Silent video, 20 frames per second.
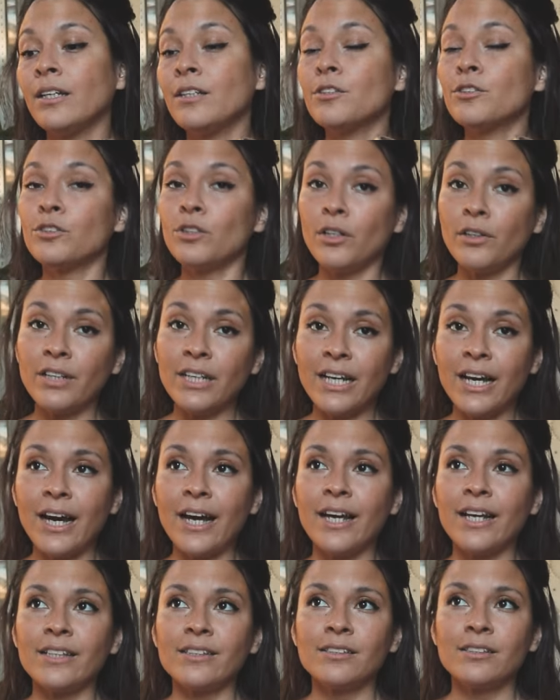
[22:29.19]
sorry
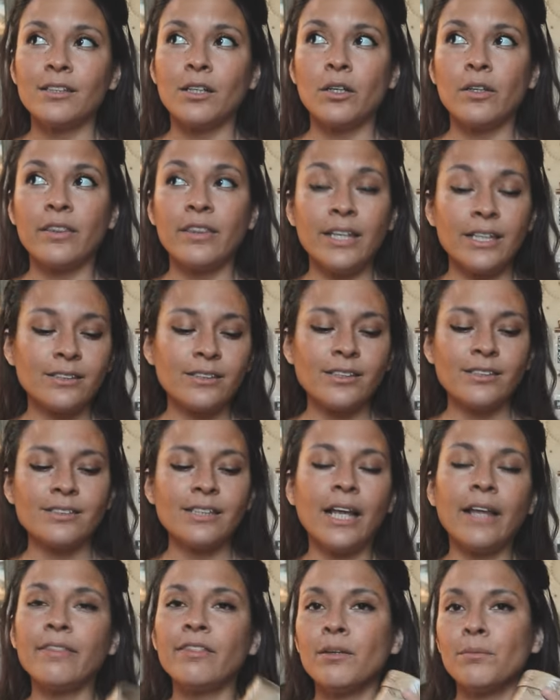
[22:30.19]
guys, this is
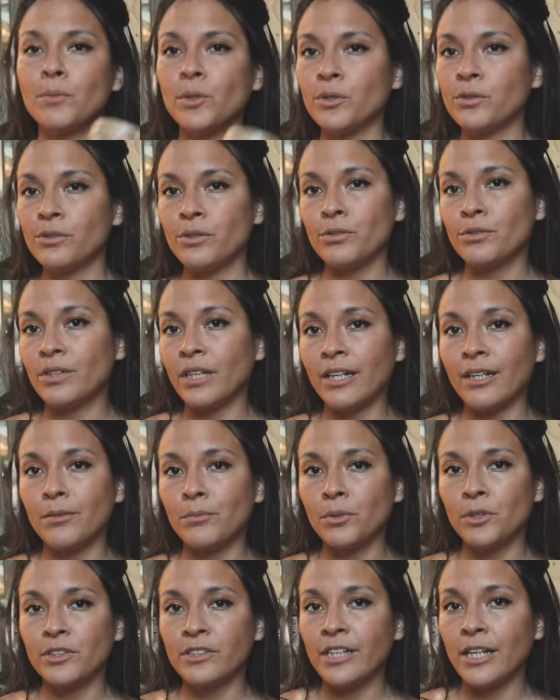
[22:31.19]
not the most
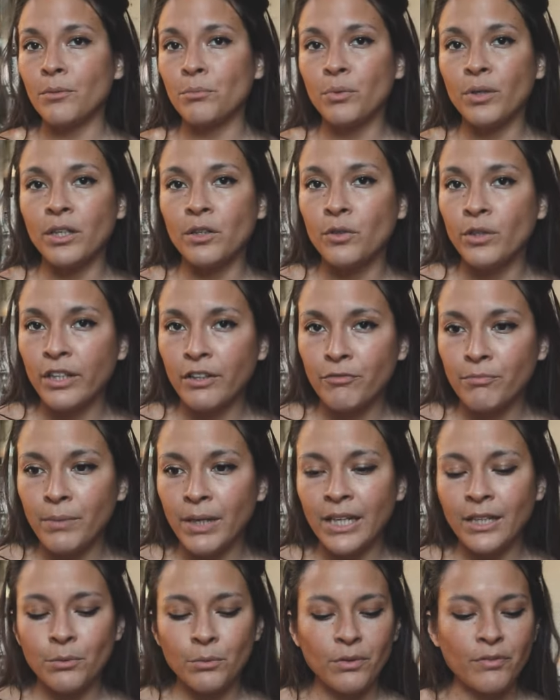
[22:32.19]
sustainable tape we could have made.